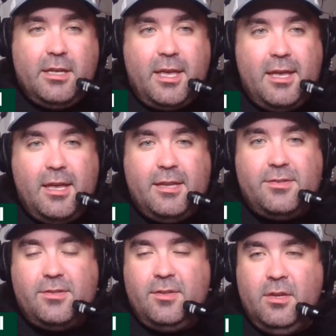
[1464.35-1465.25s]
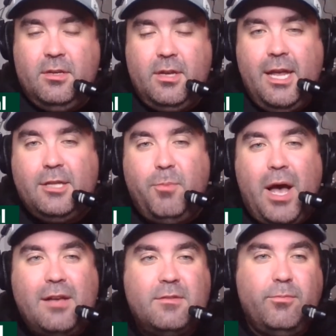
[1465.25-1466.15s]
it, it's, it's
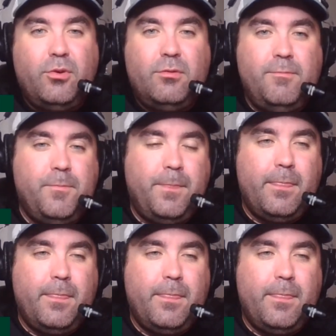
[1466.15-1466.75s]
possible,